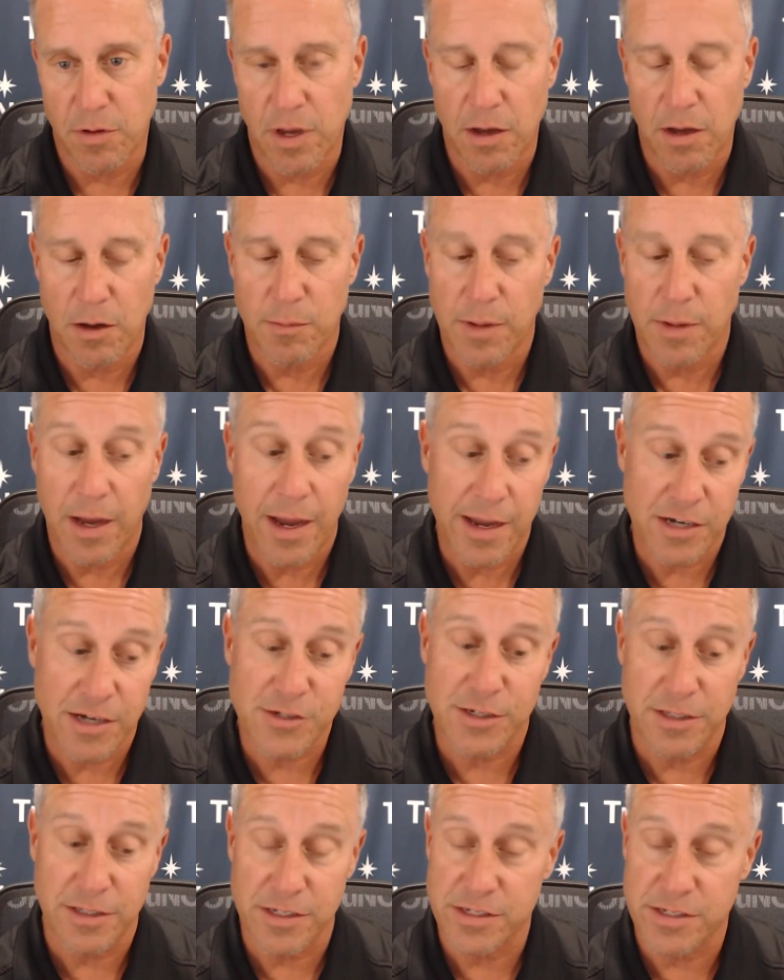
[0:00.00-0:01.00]
Um, I
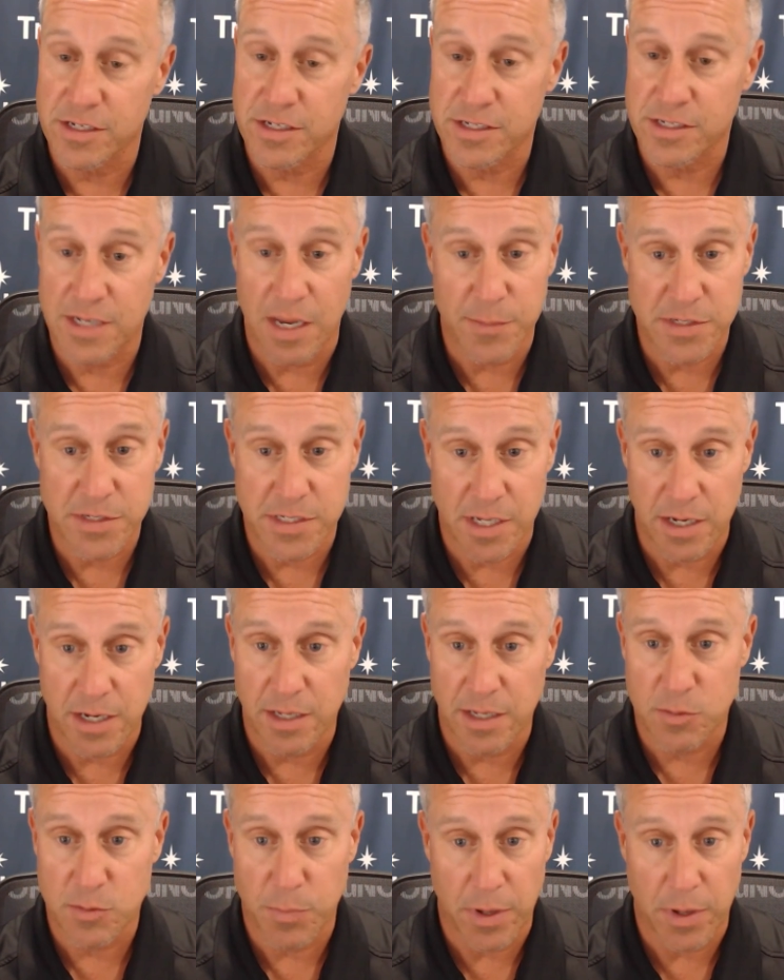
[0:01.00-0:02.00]
actually listen to Simon
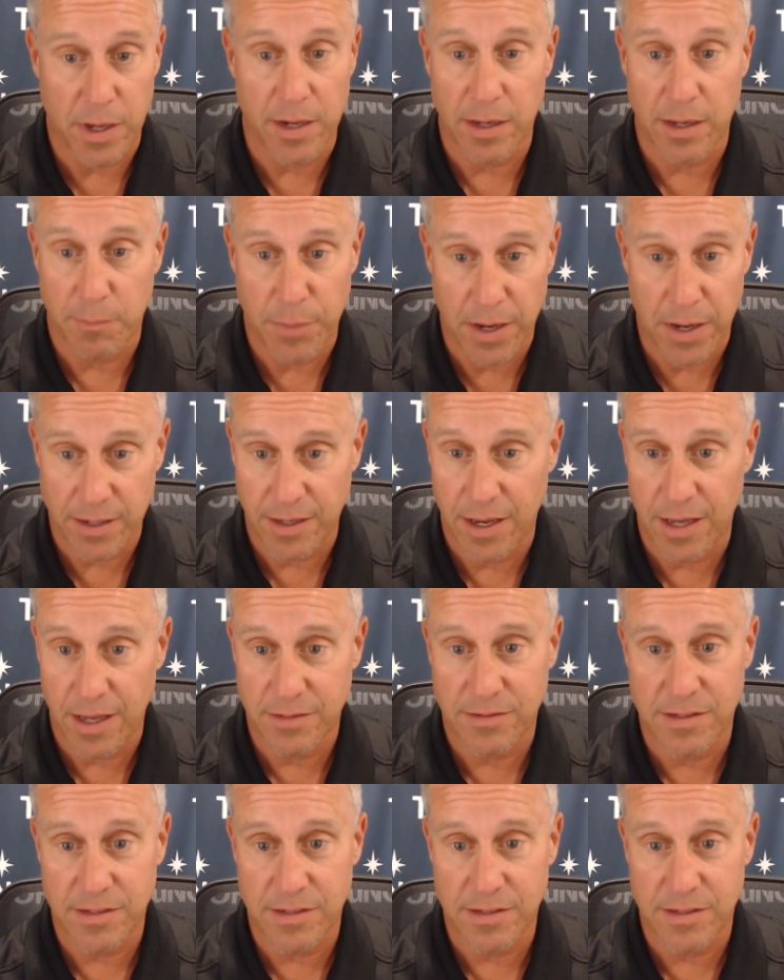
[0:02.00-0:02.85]
Sinek's pod- podcast.